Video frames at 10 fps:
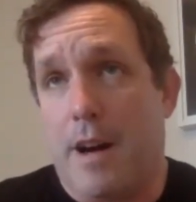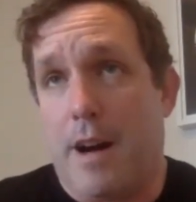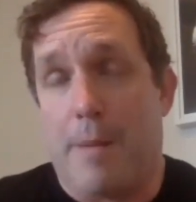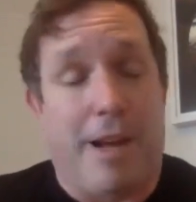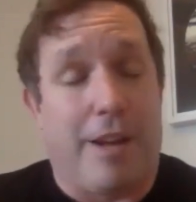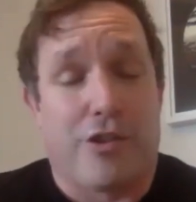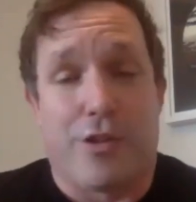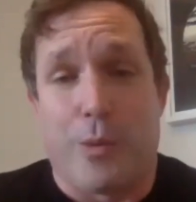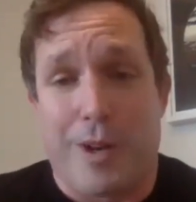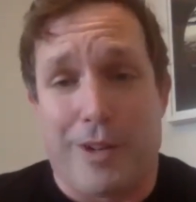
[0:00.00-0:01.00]
I'm not
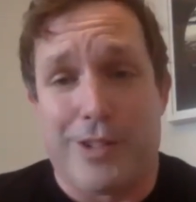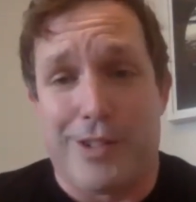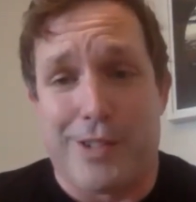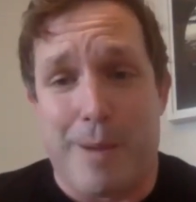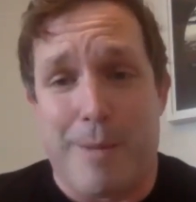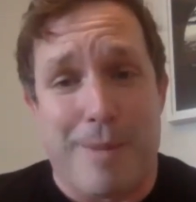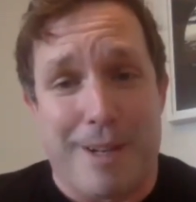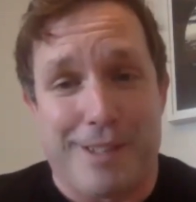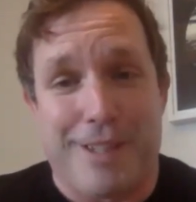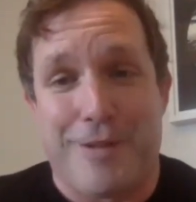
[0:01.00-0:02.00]
sure what else to say about
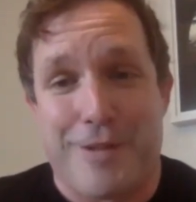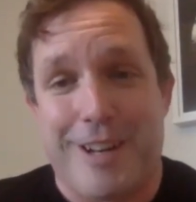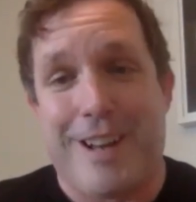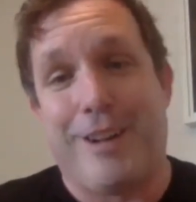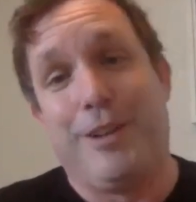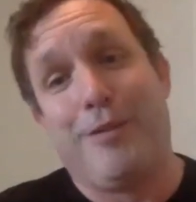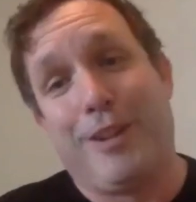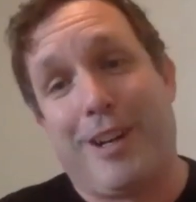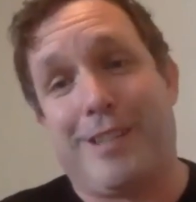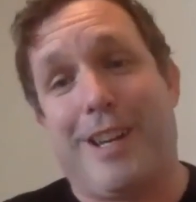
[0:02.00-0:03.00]
myself right now. I live
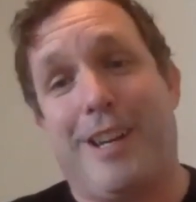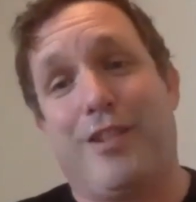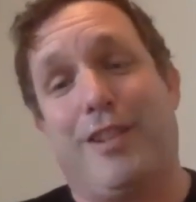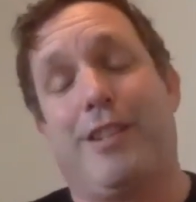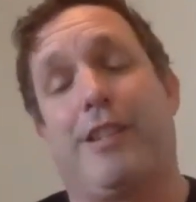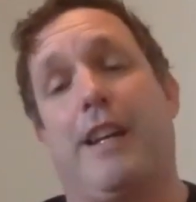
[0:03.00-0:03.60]
in Los Angeles.